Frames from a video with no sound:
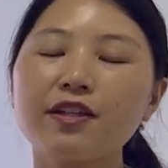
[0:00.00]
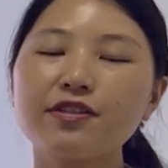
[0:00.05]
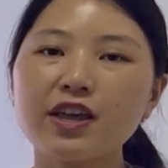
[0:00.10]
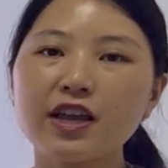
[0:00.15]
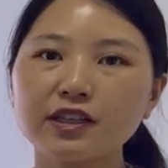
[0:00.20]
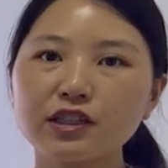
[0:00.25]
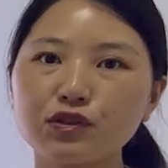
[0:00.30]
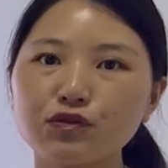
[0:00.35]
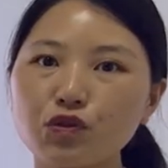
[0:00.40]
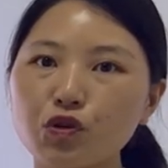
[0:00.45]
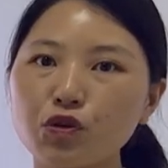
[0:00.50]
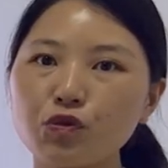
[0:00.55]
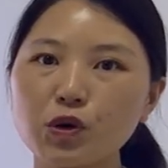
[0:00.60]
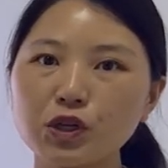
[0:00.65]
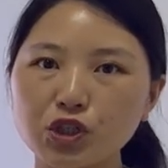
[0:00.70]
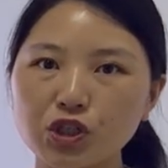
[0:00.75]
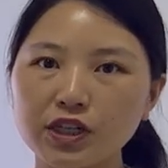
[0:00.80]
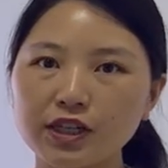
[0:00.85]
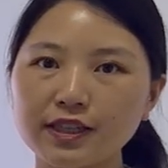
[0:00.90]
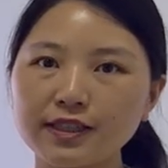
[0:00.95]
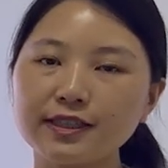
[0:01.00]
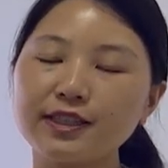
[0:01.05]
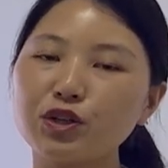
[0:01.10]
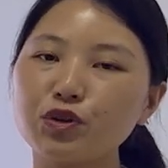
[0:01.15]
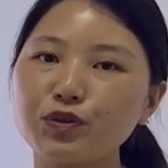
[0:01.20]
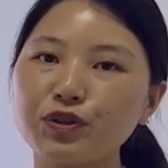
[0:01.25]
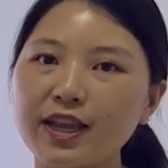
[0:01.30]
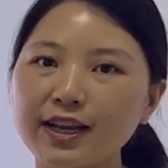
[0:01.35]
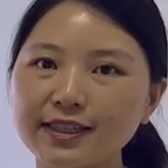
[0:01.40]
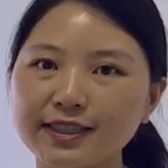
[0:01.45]
Thanks for watching. See
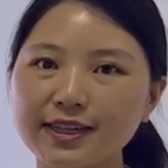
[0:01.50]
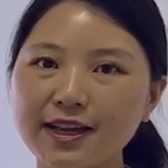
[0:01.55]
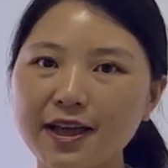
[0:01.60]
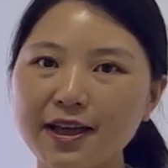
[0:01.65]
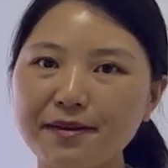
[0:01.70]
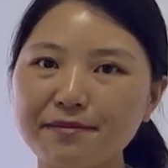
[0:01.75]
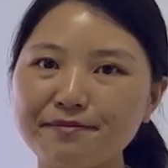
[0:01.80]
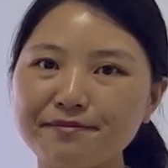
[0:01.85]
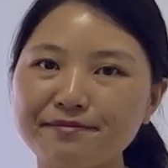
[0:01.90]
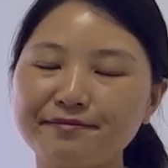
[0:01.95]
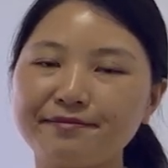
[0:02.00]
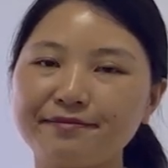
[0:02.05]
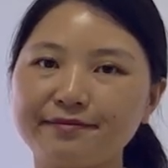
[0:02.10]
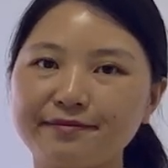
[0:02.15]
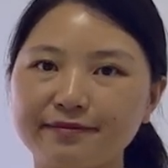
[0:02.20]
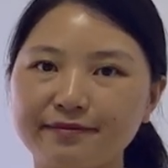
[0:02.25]
you next time.